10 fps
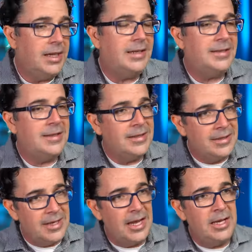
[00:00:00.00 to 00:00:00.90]
It's the
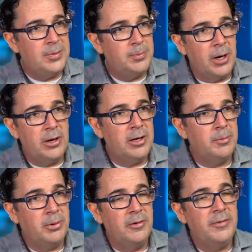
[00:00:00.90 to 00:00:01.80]
state's burden to
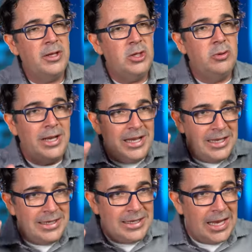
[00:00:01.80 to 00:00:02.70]
prove that you
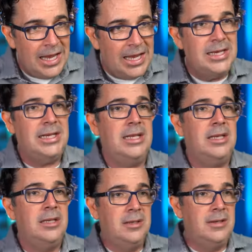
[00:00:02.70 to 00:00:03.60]

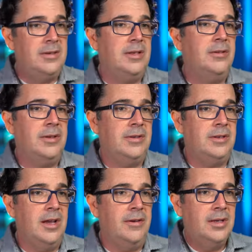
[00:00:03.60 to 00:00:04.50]
intended to steal this
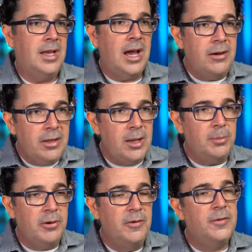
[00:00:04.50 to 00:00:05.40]
stuff. How do they
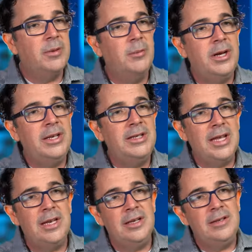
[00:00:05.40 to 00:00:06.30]
prove someone
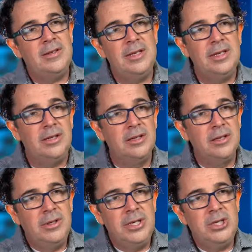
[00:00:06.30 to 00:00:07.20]
intended to steal
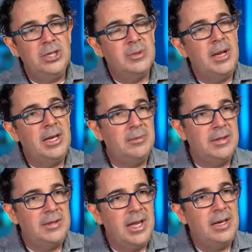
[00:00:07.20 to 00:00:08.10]
when you just made a
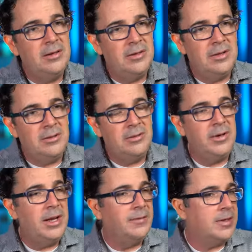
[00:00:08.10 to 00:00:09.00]
mistake or two?
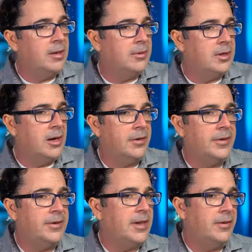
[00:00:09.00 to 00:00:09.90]
We have something called
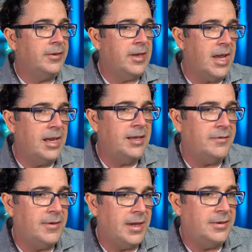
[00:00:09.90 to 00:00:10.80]
the self scan
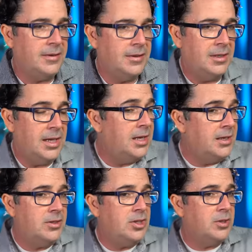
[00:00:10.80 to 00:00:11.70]
defense. It
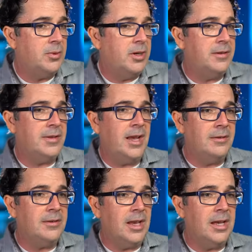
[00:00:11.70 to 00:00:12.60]
is just what it
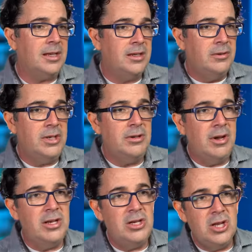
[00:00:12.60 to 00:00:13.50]
sounds like when you
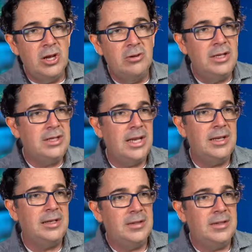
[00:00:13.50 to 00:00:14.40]
had no
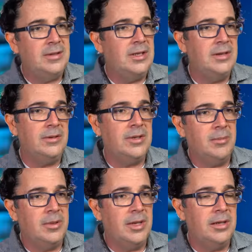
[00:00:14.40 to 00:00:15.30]
intent to steal
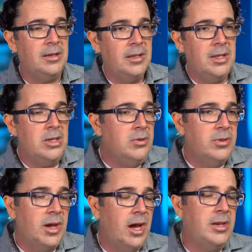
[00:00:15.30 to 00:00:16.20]
something that you
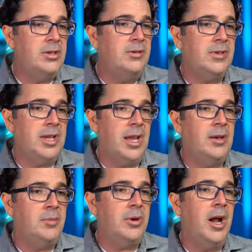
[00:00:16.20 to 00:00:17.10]
thought you
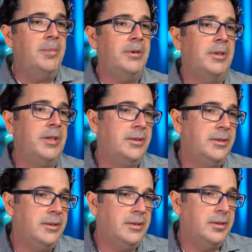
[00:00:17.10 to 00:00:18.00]
scanned properly.
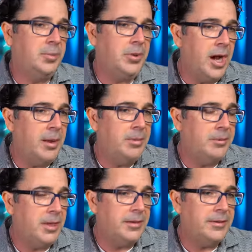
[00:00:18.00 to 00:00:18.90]
Well, the
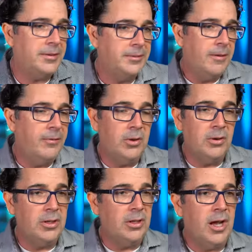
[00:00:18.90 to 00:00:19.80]
problem is,
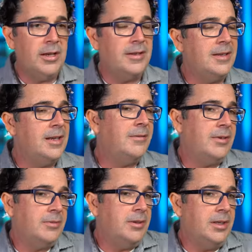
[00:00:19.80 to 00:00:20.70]
Florida law doesn't give
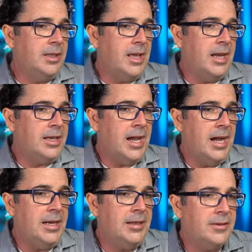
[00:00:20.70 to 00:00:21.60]
us really a lot of
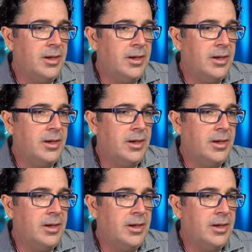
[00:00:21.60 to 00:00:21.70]
guidance